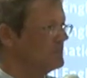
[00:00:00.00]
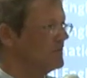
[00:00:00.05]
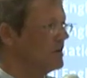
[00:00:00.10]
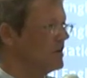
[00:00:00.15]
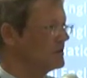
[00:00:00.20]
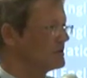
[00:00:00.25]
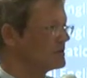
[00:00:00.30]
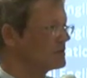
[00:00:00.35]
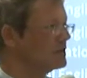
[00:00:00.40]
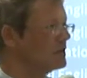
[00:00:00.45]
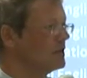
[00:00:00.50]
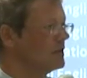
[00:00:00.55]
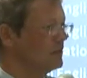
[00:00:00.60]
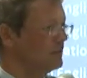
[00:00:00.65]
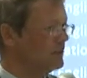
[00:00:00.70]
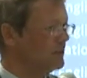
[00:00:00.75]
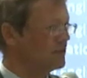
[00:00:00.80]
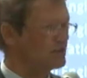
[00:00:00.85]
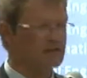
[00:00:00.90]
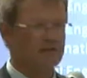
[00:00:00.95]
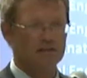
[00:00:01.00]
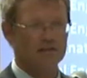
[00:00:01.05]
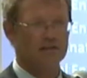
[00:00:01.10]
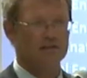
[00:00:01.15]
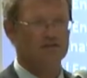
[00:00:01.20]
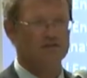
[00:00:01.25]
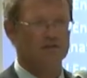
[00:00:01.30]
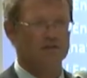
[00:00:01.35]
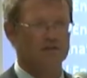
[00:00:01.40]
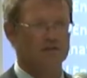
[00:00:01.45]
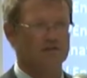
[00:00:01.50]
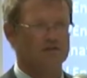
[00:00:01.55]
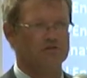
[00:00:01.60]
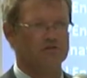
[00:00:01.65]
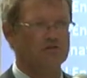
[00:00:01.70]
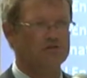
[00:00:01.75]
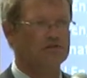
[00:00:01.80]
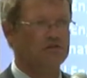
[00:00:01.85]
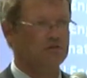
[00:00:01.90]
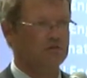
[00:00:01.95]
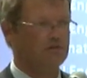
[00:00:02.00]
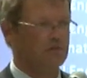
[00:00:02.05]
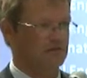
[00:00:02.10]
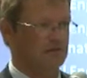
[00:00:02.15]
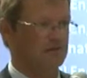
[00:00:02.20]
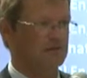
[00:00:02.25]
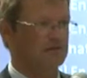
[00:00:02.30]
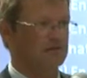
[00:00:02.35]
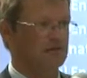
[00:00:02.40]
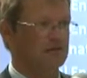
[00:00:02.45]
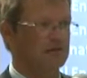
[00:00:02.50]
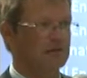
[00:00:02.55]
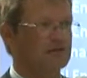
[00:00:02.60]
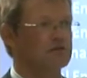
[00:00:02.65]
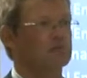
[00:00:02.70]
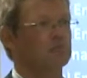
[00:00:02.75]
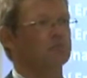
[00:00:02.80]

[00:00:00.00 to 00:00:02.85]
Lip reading: Maarten we are getting into a discussion about legal English,